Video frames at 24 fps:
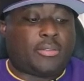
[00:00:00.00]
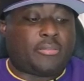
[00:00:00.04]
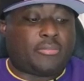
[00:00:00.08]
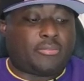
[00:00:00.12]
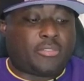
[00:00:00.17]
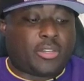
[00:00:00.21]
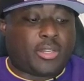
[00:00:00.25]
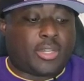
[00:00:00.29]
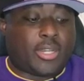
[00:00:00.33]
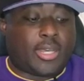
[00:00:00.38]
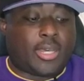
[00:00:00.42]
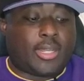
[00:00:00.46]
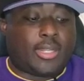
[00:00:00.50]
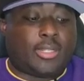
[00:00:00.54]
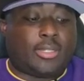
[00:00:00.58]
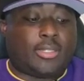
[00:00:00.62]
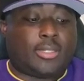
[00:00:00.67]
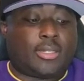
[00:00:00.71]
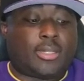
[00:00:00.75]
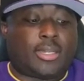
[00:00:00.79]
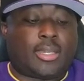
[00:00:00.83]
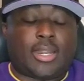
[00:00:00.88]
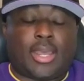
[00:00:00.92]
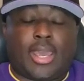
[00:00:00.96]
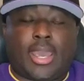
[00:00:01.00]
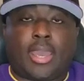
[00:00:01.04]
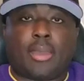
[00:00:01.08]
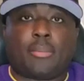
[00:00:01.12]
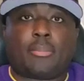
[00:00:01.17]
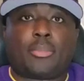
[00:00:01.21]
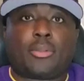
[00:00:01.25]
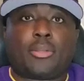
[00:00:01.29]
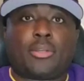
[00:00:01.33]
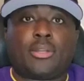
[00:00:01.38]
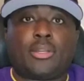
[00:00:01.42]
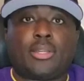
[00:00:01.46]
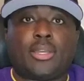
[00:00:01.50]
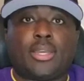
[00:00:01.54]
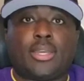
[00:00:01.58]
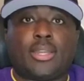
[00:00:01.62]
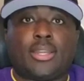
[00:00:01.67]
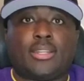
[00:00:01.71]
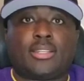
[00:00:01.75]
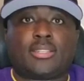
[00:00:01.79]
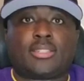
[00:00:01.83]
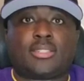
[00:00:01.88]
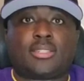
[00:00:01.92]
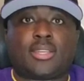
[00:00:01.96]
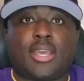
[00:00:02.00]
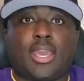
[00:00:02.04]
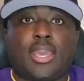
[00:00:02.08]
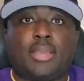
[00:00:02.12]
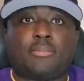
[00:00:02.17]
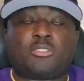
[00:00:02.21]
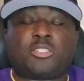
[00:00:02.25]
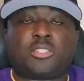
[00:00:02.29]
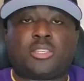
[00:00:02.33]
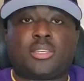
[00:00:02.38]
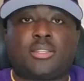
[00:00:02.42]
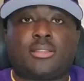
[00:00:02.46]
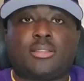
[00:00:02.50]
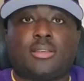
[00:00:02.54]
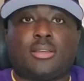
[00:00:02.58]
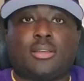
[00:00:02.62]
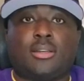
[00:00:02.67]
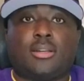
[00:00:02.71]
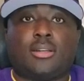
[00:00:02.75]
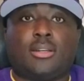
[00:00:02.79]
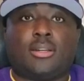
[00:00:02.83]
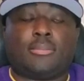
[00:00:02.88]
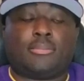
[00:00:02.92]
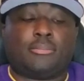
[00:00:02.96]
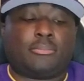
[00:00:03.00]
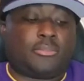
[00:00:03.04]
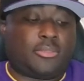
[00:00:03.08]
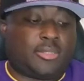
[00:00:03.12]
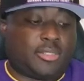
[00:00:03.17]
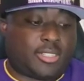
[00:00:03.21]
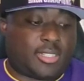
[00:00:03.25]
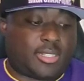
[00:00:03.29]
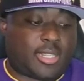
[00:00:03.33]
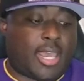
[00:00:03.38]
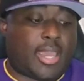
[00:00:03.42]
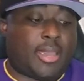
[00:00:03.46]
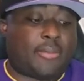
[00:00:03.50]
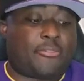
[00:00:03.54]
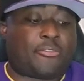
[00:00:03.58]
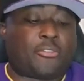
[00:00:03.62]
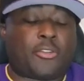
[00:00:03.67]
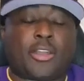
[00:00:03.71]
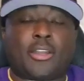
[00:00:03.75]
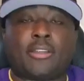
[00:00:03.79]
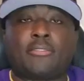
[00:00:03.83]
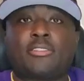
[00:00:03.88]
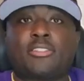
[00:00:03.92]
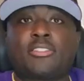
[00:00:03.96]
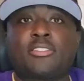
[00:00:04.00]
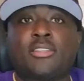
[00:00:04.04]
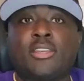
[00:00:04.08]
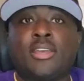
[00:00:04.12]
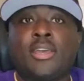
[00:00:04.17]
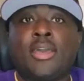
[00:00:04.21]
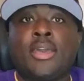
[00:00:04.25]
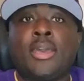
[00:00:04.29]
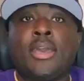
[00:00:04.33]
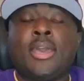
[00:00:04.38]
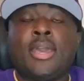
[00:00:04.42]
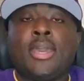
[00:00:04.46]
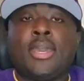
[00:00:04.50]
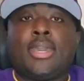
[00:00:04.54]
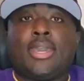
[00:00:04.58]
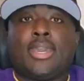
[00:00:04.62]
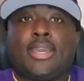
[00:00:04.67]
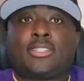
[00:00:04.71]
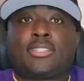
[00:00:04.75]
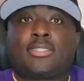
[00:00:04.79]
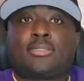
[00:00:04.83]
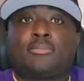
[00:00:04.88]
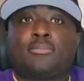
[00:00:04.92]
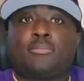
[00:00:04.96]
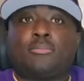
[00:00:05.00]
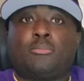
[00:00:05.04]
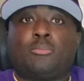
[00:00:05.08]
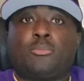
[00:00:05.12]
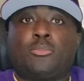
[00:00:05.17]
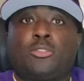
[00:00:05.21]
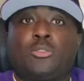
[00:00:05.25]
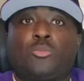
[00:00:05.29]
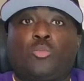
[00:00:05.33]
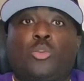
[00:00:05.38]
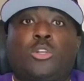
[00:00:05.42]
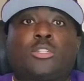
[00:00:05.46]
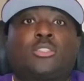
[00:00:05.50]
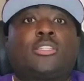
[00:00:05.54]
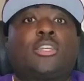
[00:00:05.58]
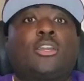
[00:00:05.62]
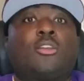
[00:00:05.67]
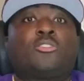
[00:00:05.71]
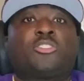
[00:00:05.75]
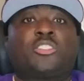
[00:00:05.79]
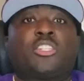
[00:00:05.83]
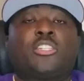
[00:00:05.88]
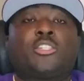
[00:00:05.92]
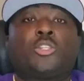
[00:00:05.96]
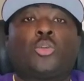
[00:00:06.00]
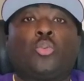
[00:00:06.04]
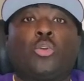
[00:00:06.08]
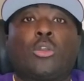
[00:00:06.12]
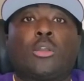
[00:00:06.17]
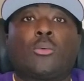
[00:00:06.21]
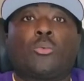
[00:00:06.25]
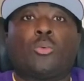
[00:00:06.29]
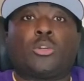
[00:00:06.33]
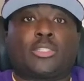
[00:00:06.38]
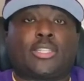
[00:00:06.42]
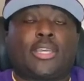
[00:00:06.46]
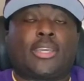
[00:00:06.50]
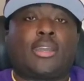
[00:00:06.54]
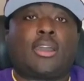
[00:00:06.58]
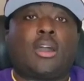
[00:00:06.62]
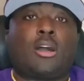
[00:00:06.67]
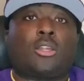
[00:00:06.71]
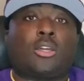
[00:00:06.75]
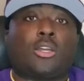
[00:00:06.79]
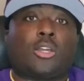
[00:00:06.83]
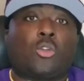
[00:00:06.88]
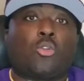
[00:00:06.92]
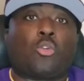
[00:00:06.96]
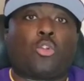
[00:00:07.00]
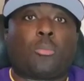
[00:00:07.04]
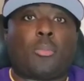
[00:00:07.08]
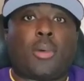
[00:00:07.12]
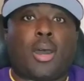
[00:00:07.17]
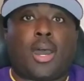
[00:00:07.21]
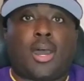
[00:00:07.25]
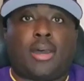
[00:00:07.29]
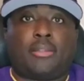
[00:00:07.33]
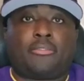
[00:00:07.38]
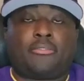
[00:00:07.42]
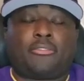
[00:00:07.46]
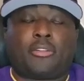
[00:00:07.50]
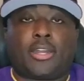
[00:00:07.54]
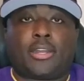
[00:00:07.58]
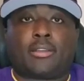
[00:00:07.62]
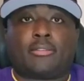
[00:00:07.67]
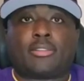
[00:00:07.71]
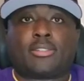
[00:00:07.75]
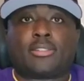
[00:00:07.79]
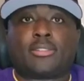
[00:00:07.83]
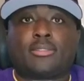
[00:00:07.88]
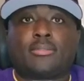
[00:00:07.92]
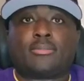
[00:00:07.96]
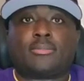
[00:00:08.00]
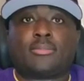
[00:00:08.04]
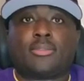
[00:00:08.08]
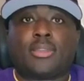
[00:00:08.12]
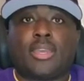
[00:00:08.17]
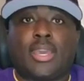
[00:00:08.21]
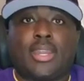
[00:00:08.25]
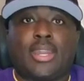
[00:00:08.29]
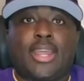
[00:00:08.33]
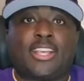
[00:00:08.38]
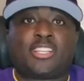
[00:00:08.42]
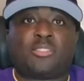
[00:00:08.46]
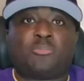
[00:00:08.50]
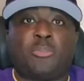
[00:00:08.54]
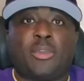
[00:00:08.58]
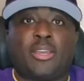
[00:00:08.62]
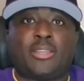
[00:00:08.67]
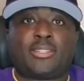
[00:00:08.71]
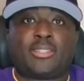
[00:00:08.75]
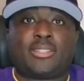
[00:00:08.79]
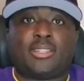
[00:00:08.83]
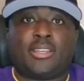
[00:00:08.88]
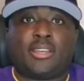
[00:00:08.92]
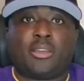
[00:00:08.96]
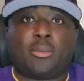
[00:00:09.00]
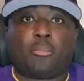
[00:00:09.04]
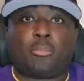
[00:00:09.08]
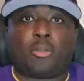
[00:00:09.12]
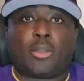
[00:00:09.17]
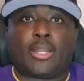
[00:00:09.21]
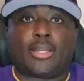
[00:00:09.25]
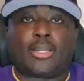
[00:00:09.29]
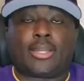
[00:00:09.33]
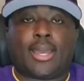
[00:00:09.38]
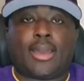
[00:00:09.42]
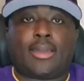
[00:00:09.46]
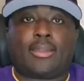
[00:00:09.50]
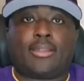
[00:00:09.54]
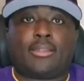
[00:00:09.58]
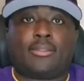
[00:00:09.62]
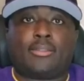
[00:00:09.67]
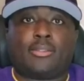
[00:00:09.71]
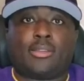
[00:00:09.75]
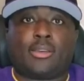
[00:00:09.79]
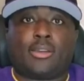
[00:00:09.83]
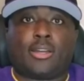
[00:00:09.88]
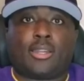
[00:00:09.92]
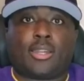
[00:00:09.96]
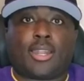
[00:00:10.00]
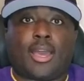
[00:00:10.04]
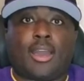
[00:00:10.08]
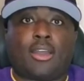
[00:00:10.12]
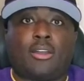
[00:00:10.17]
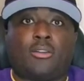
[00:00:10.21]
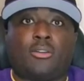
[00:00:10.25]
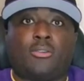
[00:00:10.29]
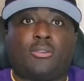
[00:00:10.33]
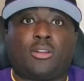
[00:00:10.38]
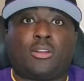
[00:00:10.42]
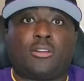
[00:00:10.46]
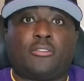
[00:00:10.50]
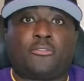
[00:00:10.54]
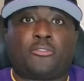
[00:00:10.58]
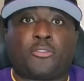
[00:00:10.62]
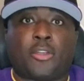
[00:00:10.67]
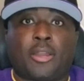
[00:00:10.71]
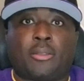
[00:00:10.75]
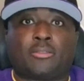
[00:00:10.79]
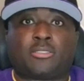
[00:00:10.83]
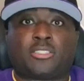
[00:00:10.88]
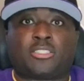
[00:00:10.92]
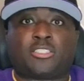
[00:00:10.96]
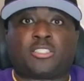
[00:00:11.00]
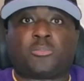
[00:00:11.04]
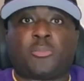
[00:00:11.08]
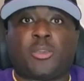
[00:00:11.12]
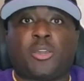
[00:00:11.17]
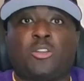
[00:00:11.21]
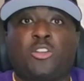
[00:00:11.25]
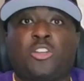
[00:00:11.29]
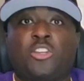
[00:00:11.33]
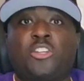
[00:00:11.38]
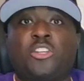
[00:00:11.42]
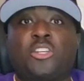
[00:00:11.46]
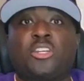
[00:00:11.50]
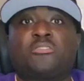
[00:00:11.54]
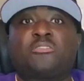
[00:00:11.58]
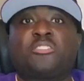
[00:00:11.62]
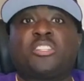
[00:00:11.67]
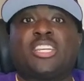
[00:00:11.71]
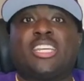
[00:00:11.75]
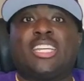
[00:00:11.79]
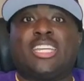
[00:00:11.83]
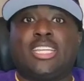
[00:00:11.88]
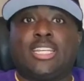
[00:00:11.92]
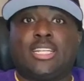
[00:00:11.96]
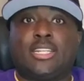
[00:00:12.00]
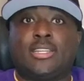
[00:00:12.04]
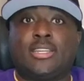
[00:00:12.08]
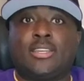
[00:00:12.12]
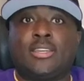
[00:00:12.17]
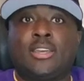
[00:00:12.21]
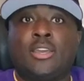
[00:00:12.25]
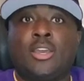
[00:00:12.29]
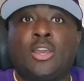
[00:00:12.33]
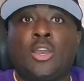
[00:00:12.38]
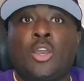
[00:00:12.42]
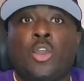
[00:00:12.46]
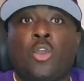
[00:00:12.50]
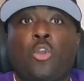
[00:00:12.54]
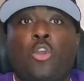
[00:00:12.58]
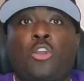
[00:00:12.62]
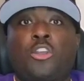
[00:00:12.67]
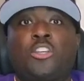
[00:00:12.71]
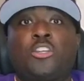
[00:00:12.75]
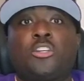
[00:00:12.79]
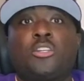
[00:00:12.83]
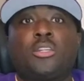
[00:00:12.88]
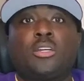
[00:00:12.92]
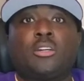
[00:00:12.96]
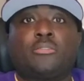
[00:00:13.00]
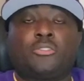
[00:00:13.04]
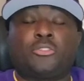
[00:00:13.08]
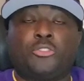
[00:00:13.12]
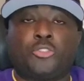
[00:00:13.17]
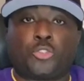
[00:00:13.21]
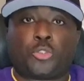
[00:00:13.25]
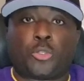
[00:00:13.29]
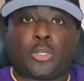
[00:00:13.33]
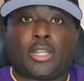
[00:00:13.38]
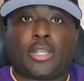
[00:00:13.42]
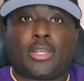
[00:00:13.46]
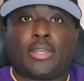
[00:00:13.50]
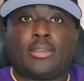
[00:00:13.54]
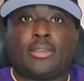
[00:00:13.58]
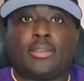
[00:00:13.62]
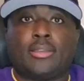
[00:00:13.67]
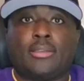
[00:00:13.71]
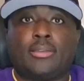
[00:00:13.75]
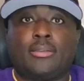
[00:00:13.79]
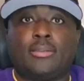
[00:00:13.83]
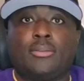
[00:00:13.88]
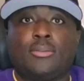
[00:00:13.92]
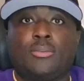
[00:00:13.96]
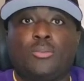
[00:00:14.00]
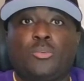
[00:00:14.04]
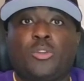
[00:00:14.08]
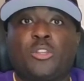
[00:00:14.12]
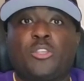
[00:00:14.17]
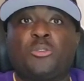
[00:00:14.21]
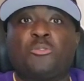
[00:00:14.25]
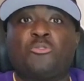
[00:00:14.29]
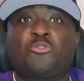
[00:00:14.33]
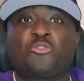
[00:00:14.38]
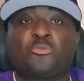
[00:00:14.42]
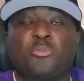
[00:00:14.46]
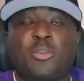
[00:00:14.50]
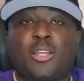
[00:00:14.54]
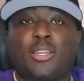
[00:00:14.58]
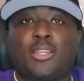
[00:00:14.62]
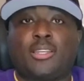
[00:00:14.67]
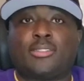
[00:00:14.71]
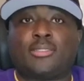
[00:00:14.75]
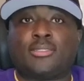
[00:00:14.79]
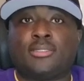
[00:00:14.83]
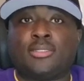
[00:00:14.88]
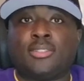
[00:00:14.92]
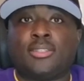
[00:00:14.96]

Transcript: and vanilla and amber in the same fragrance, it's what turns it into what they call a gourmand fragrance. And that's basically a breakdown to allow a fragrance to smell good enough to eat or good enough to drink when you smell it.